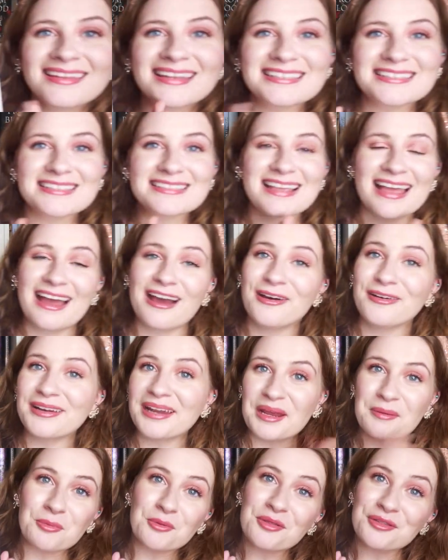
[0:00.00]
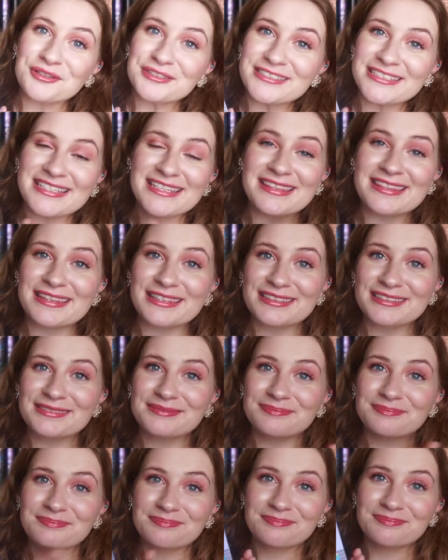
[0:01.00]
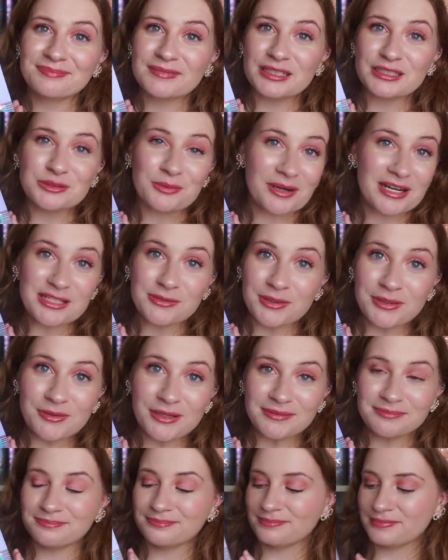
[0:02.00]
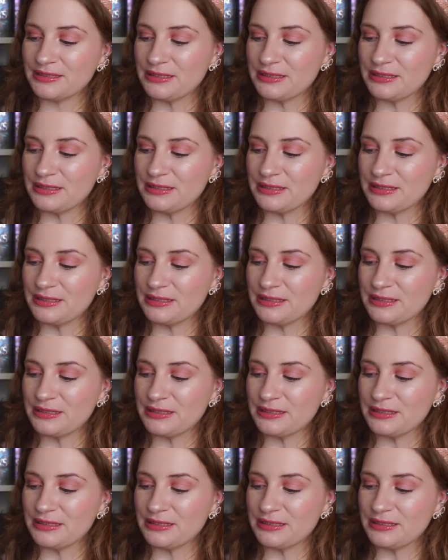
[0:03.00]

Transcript: This is out April 13th, 2021.